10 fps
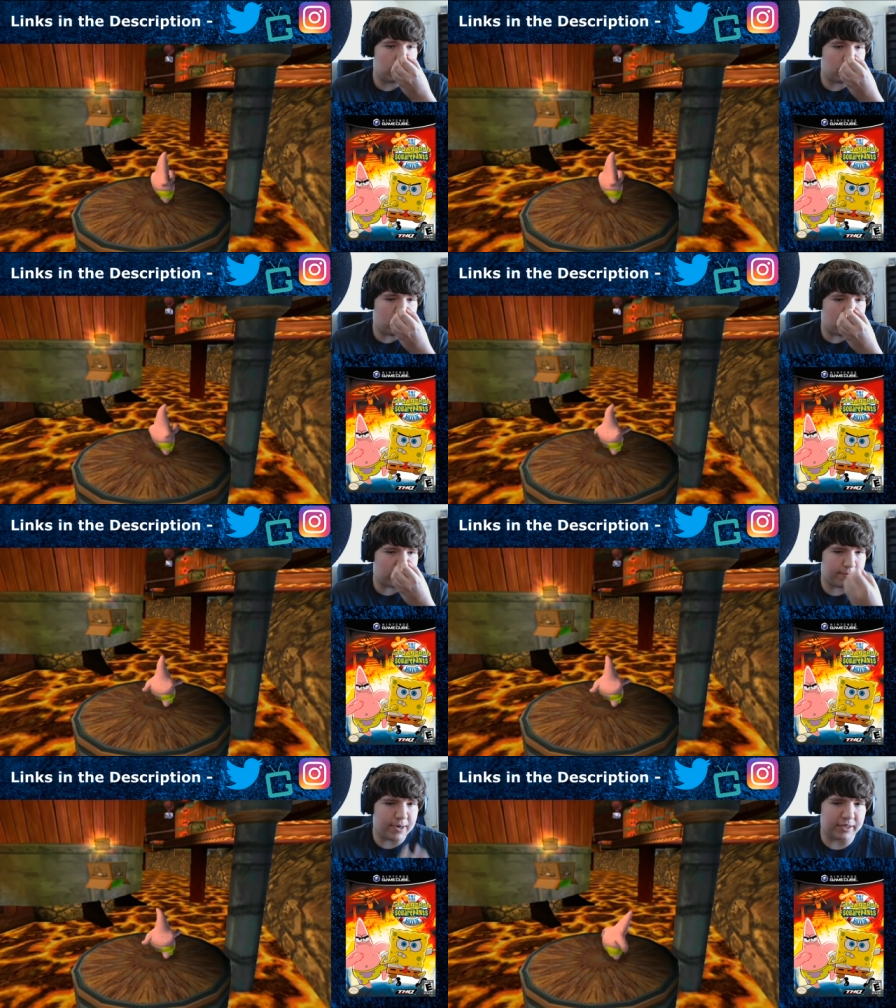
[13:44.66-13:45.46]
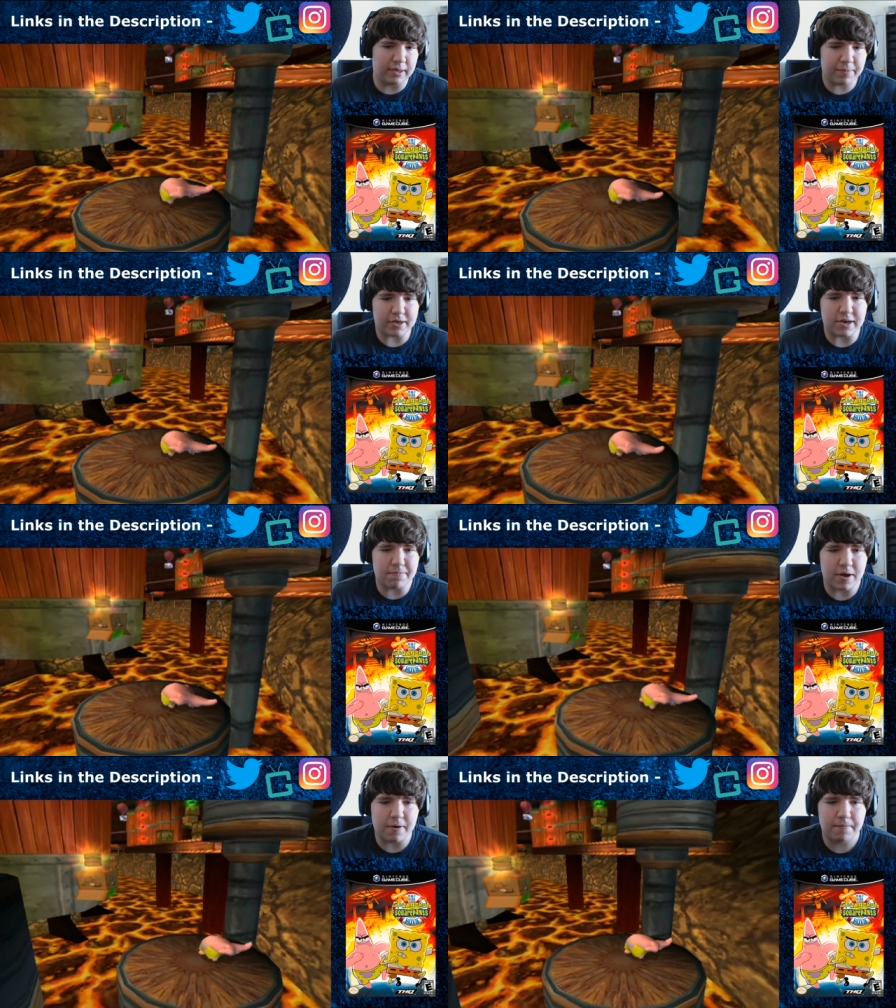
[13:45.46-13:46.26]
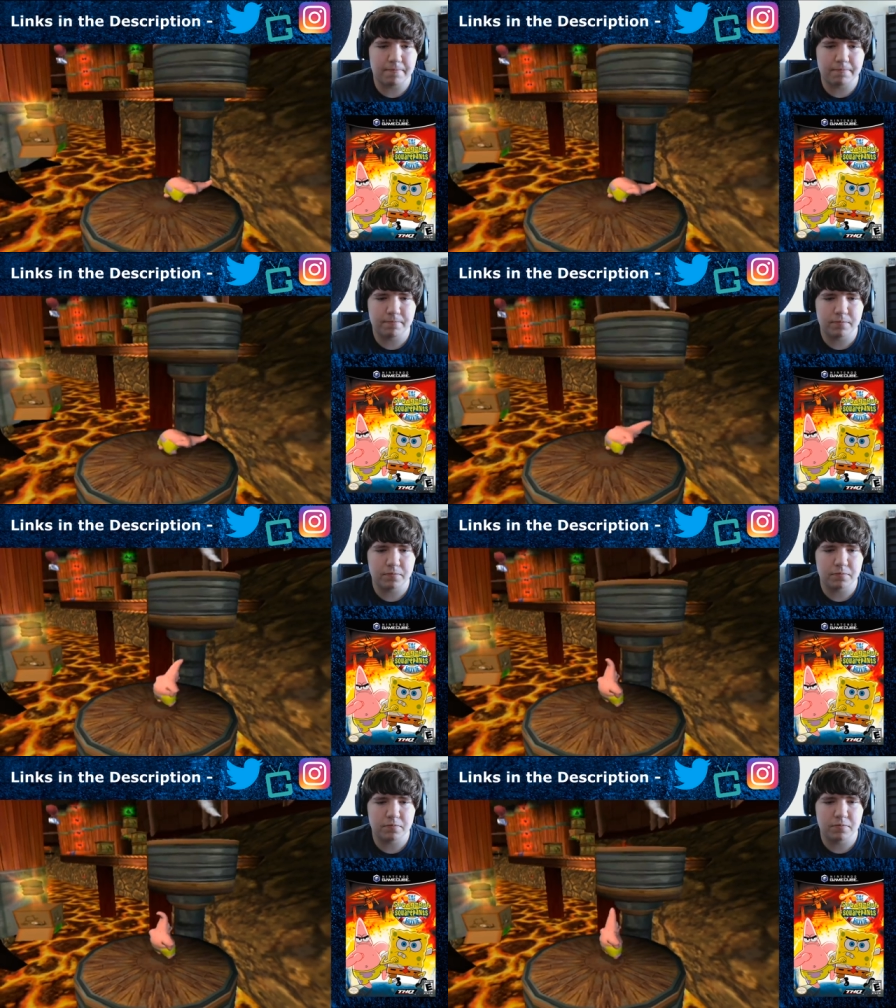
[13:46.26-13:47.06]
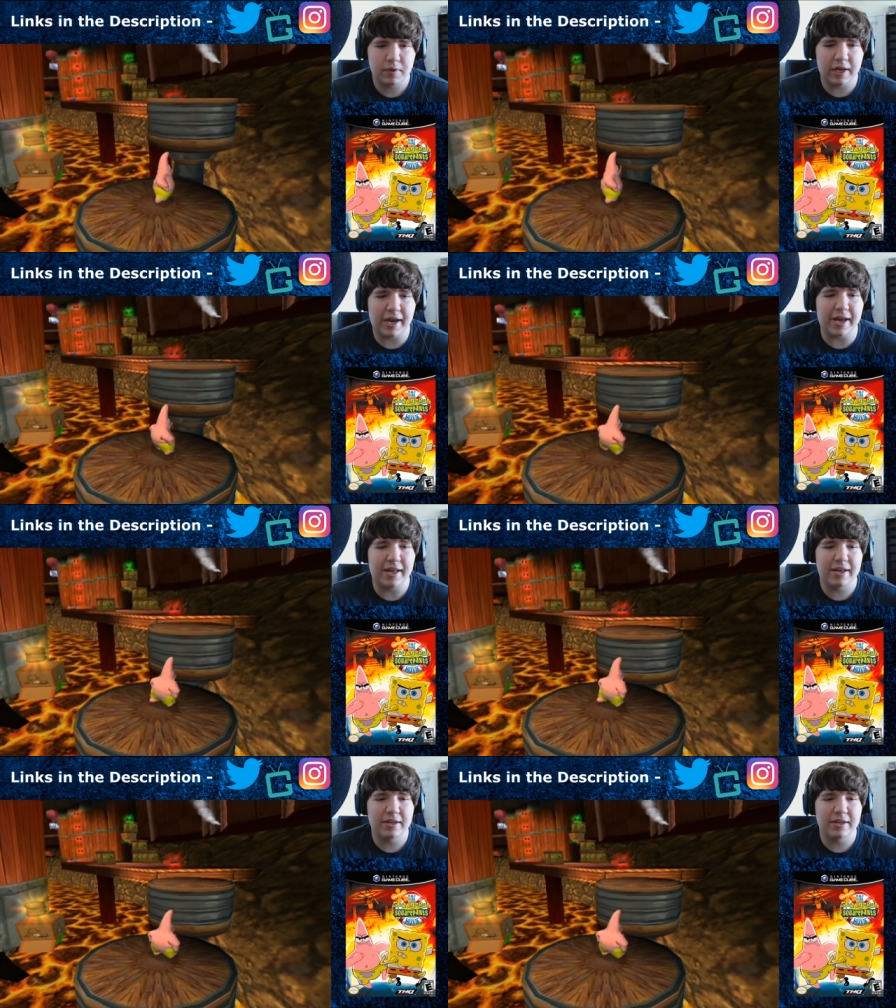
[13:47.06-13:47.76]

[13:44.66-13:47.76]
Alright, come on, get back up there. Ha!